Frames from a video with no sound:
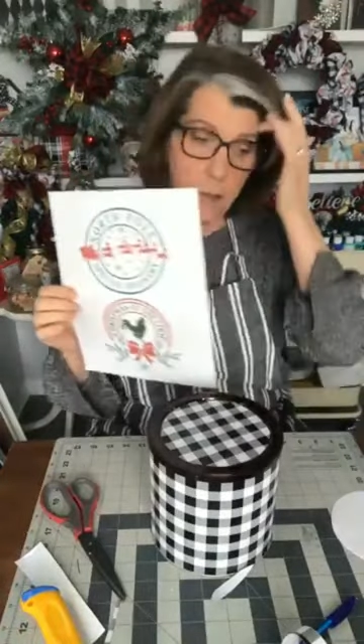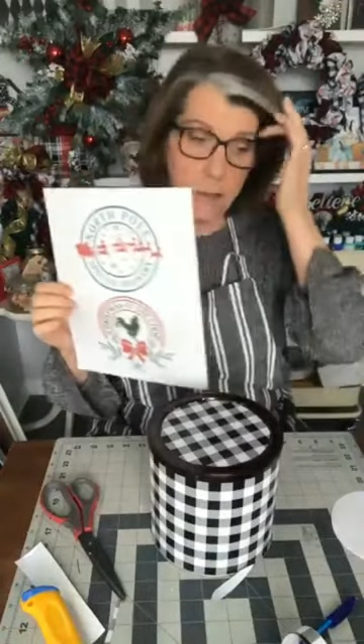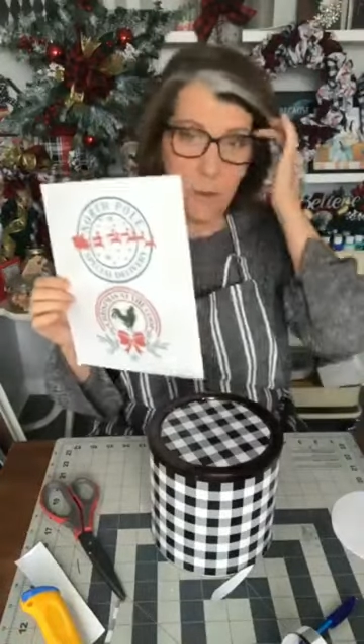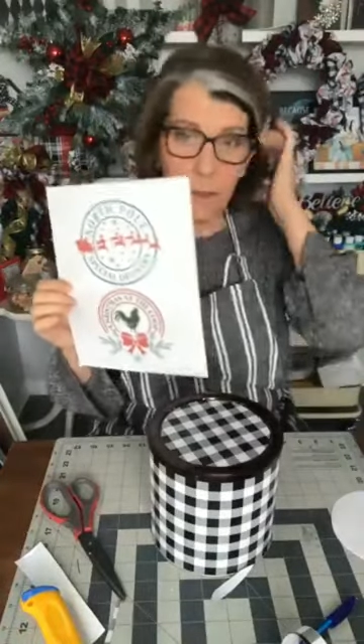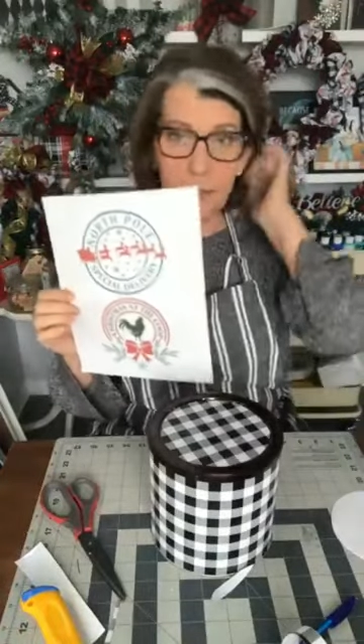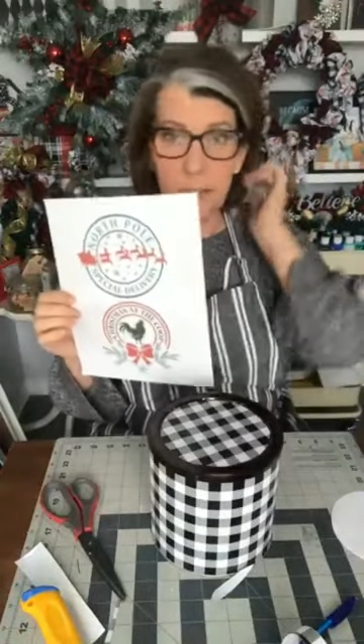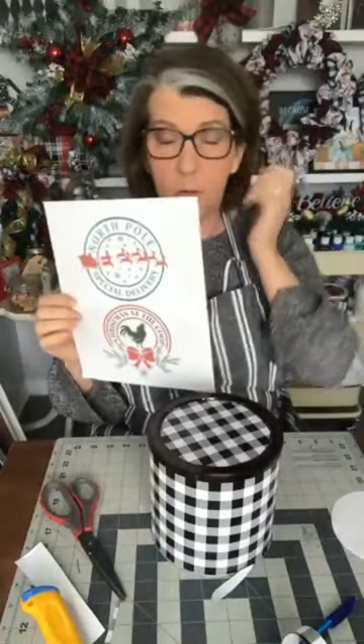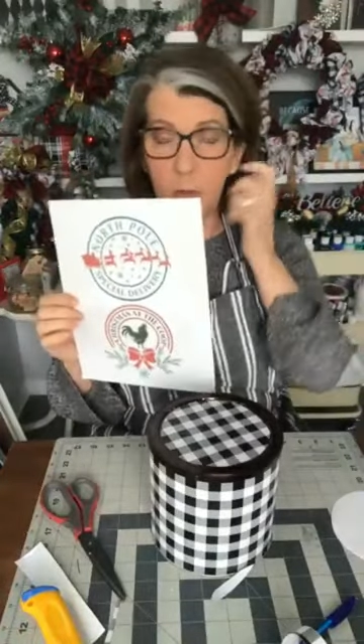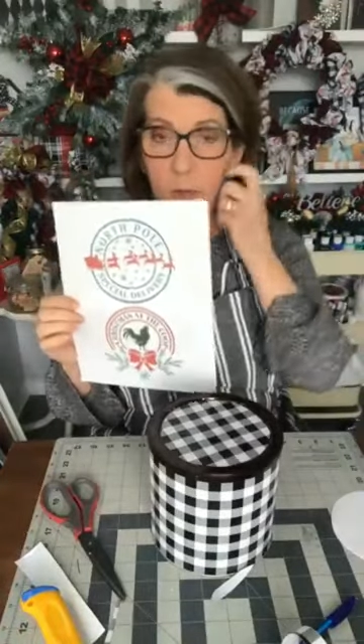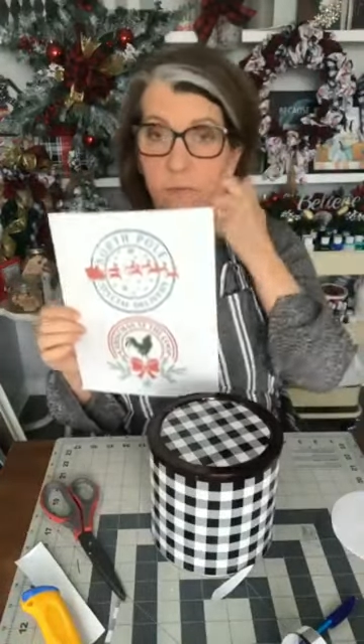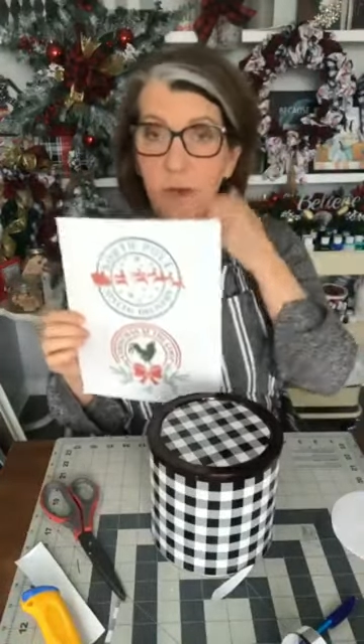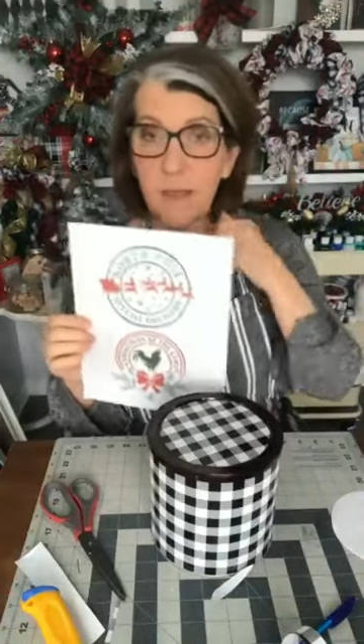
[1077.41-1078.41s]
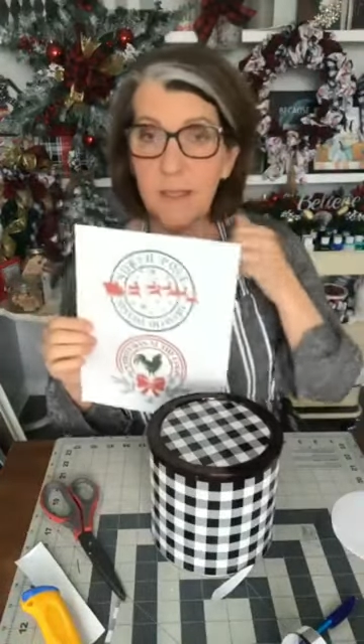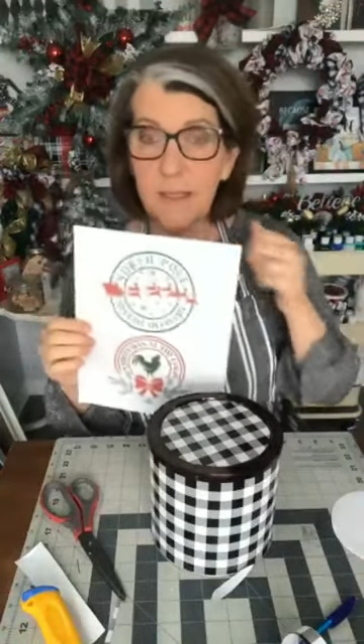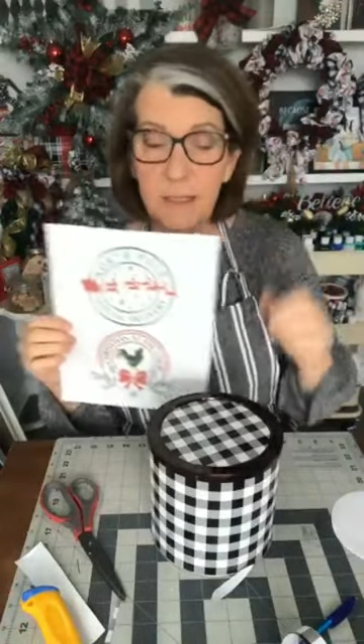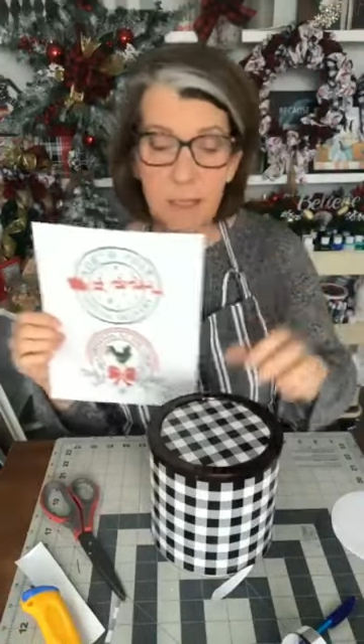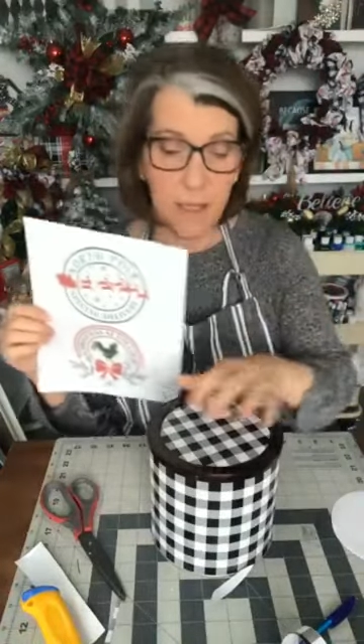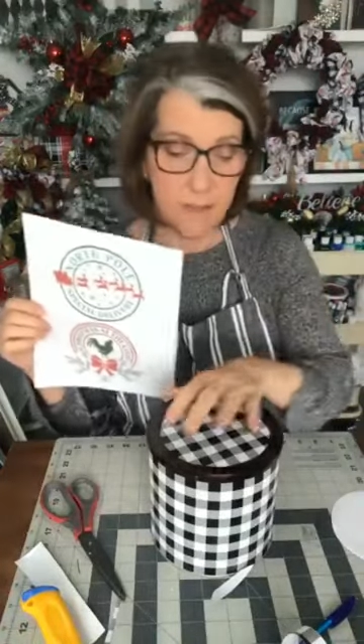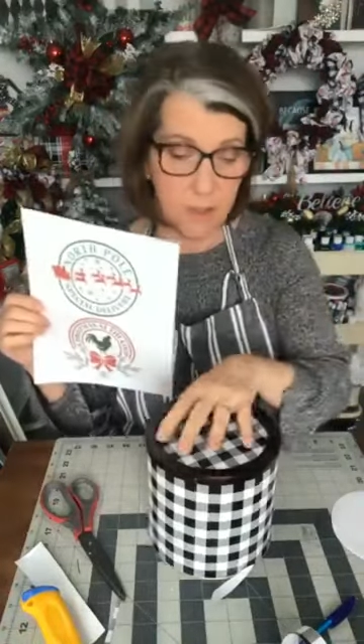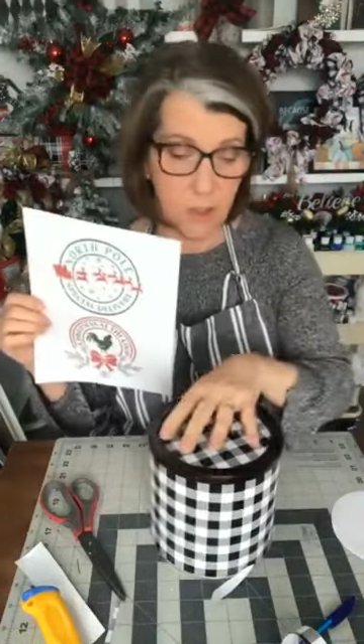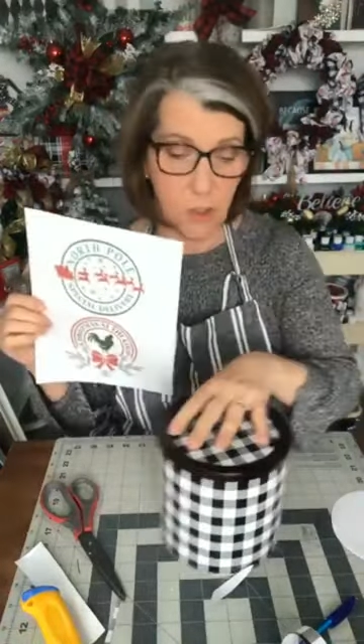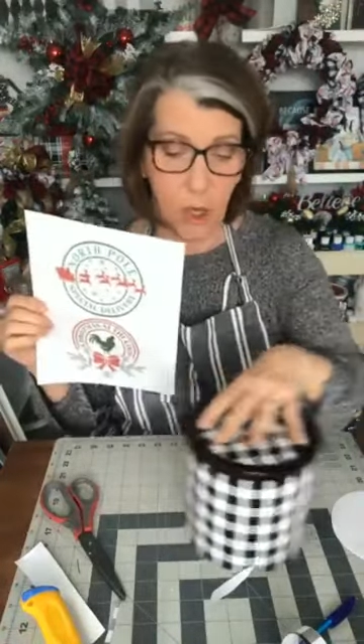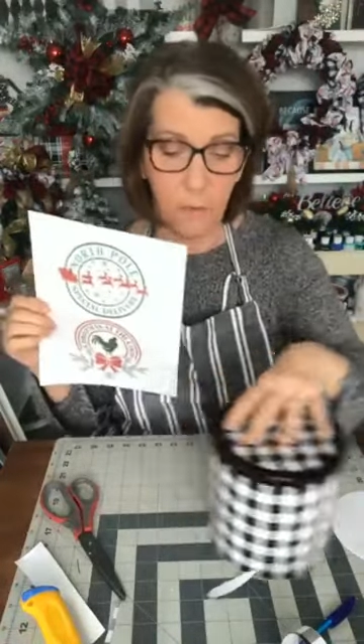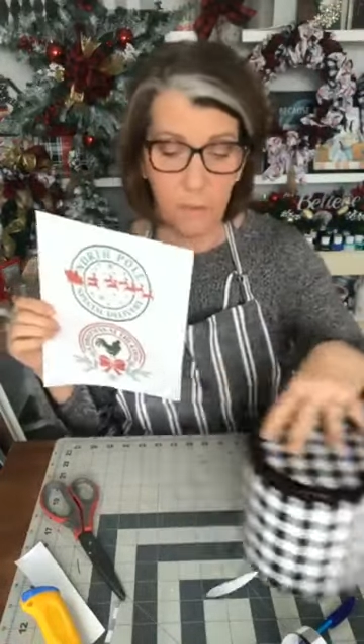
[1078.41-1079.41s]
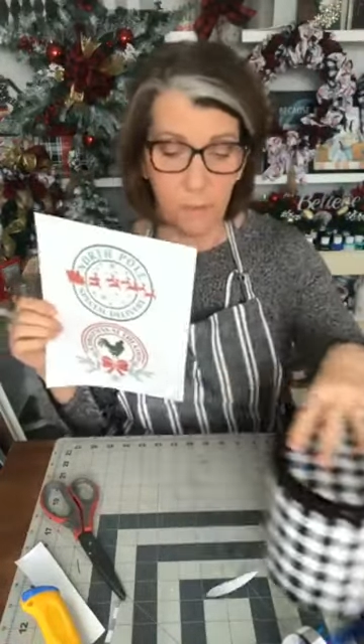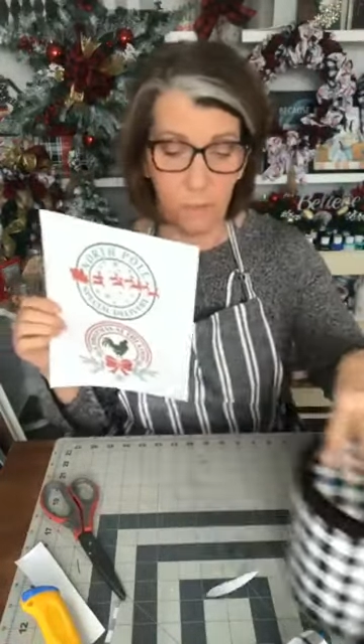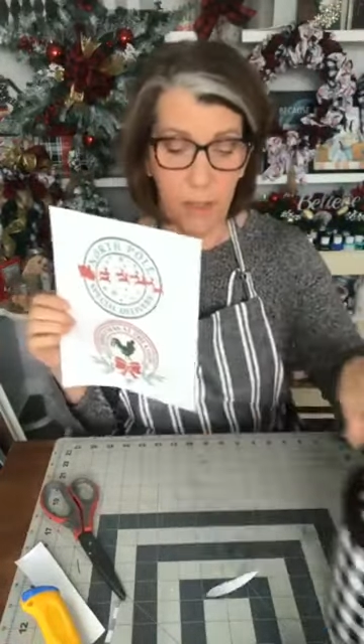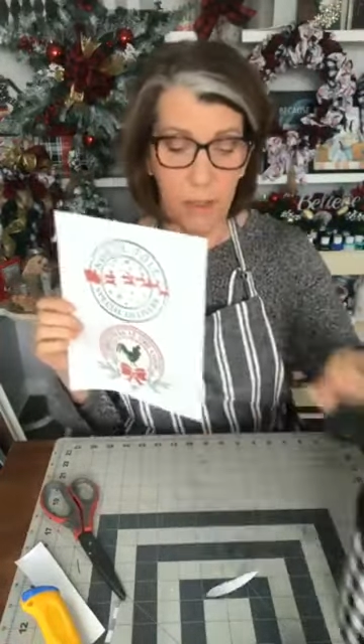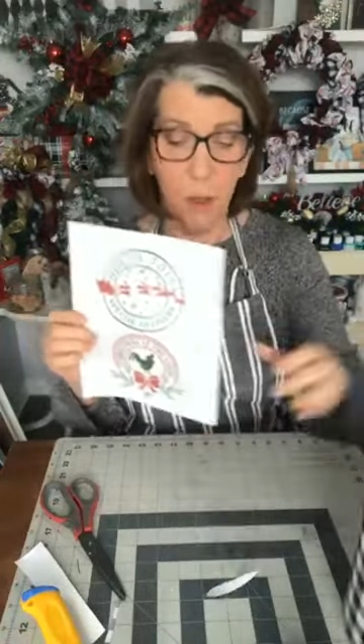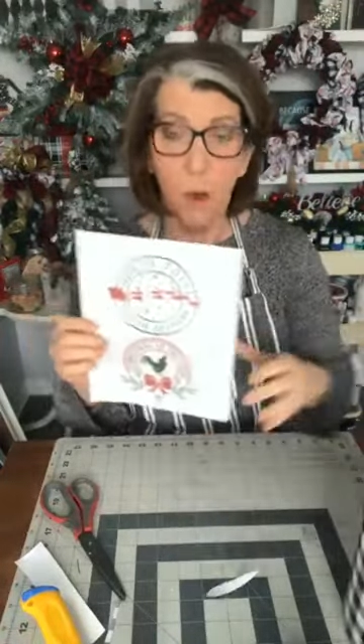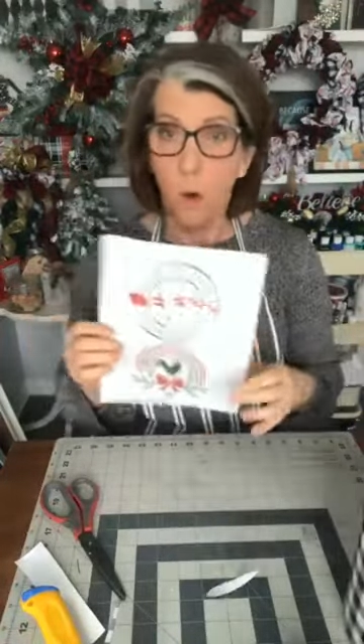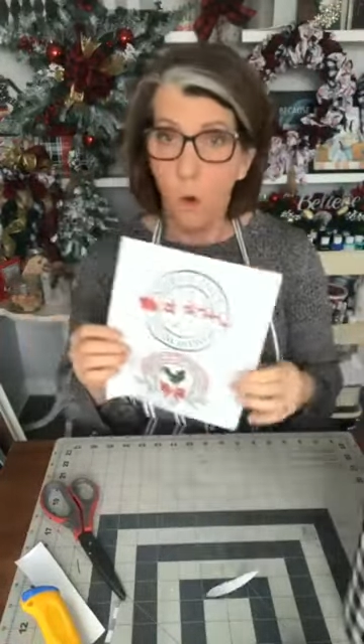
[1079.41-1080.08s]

So like I said, you can find these in the Etsy shop, right?